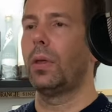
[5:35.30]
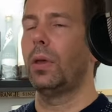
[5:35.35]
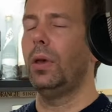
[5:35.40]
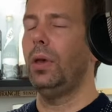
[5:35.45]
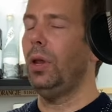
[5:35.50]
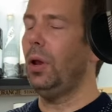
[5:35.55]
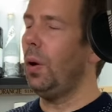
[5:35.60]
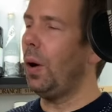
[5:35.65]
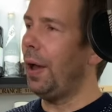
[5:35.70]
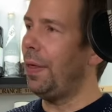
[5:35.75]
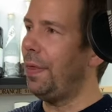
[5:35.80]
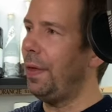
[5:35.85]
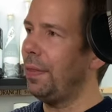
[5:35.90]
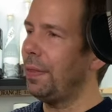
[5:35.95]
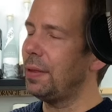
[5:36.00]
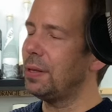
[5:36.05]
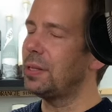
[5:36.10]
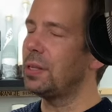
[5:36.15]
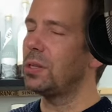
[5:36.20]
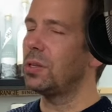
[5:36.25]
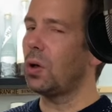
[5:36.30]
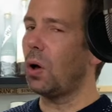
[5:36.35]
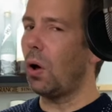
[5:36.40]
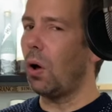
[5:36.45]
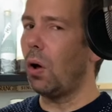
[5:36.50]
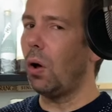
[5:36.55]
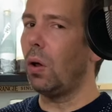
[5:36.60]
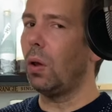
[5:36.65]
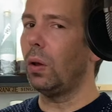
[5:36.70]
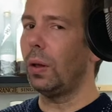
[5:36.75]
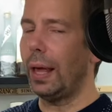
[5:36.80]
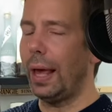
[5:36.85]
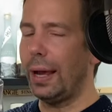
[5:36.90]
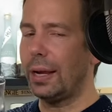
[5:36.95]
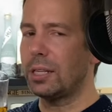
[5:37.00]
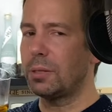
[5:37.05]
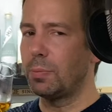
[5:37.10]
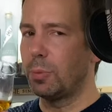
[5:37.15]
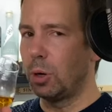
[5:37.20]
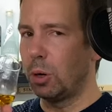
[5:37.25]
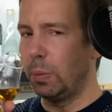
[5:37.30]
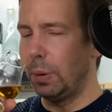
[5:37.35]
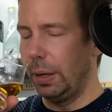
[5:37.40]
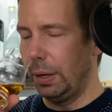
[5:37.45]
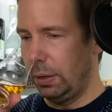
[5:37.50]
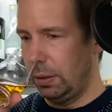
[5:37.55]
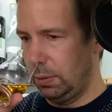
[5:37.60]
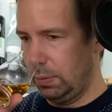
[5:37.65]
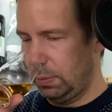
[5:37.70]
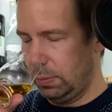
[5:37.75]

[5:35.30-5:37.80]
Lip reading: You know, I think this is all ex-bourbon.